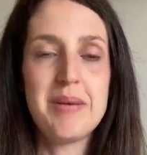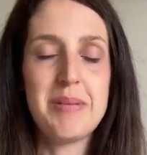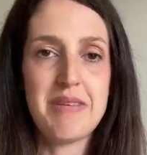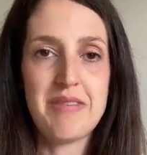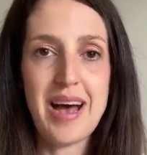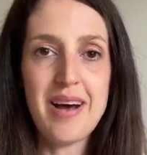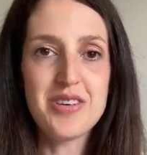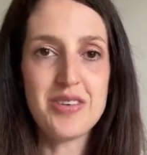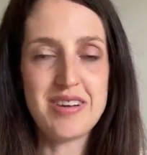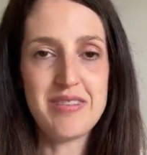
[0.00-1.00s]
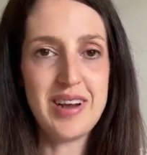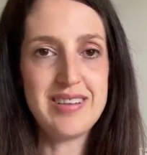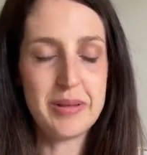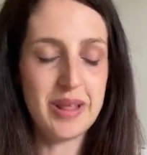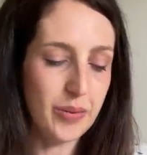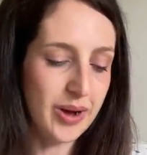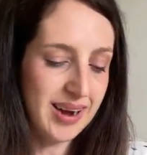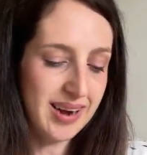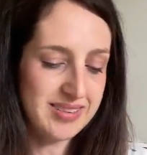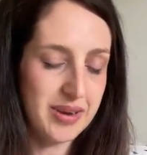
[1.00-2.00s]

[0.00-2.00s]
a bit of a faff trying to find something that worked.